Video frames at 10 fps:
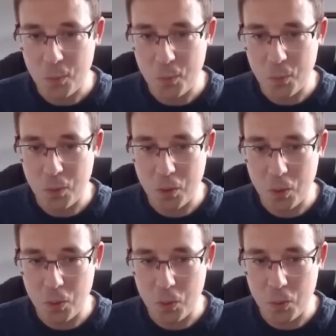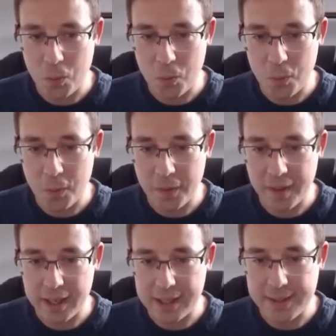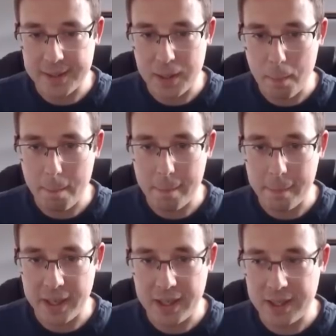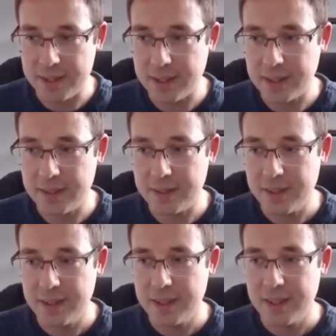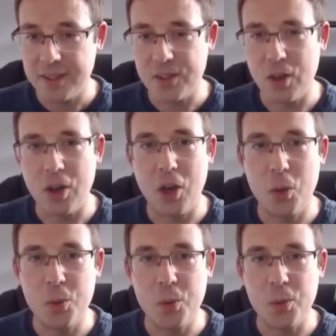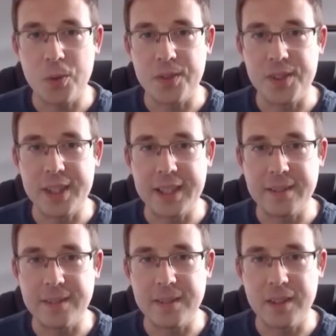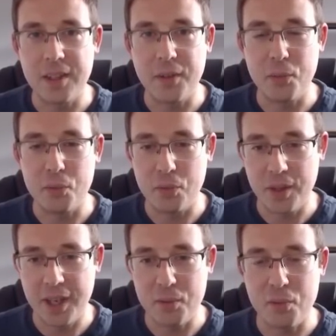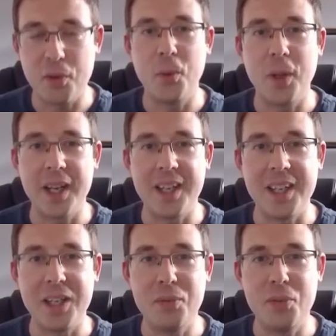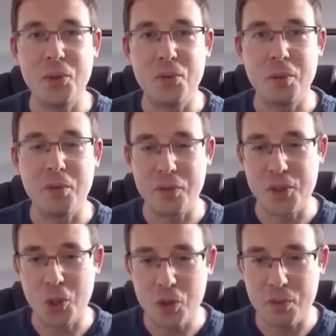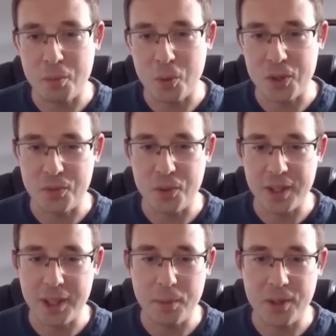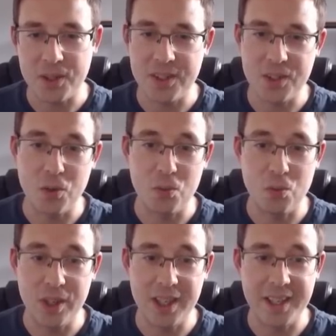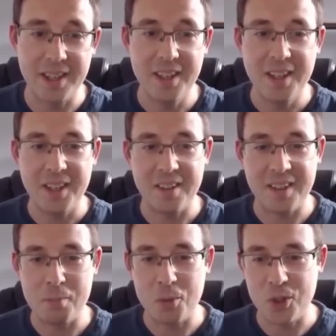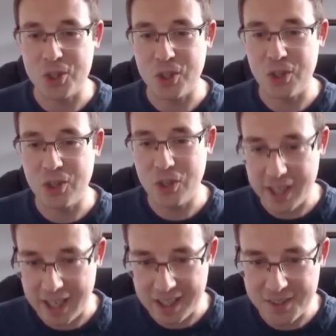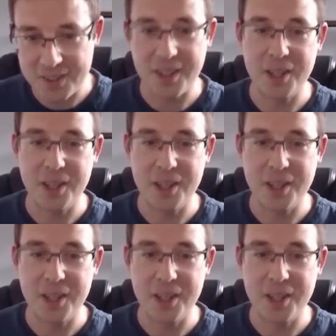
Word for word: Whoa, that is amazing. There's not a whole deal of info that I can give you from a photography point of view there, because there's not really that much to look at